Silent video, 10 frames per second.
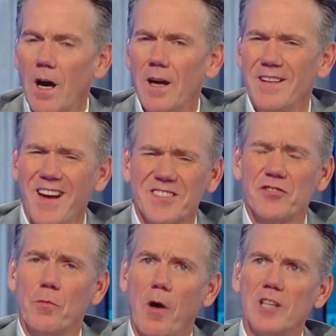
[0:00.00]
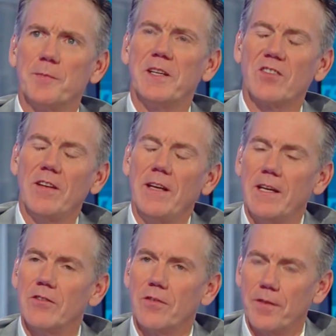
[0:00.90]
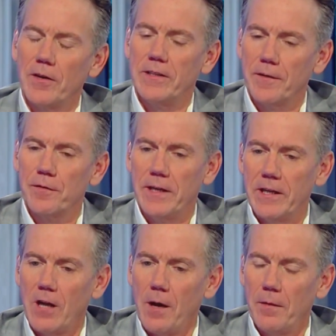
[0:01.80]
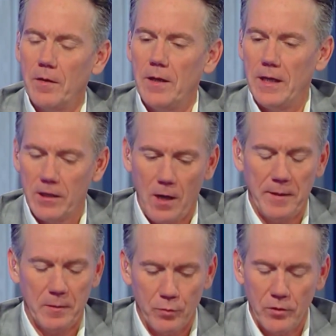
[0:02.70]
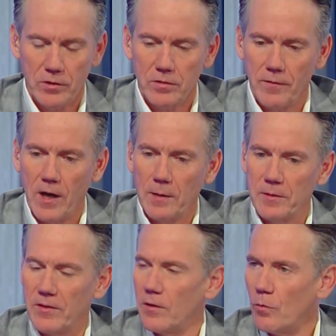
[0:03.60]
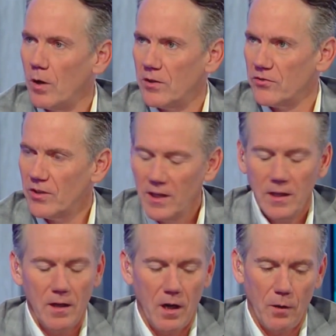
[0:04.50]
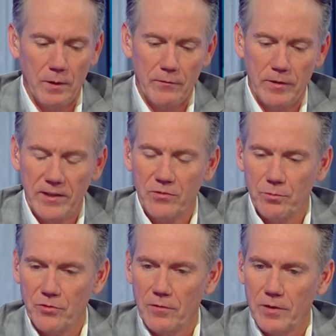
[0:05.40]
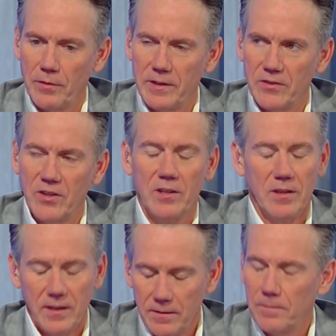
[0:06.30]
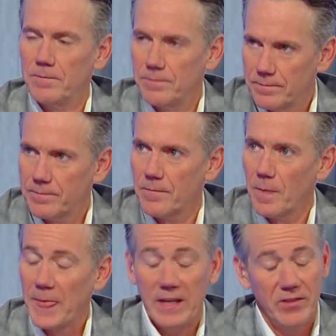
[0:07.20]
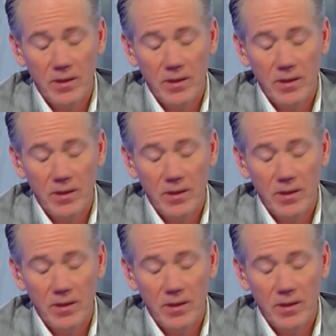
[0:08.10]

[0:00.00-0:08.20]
Not so much, because I think it is a very different economic and political environment than it was whenever Nixon. And that helps. It helped Bill Clinton, didn't it?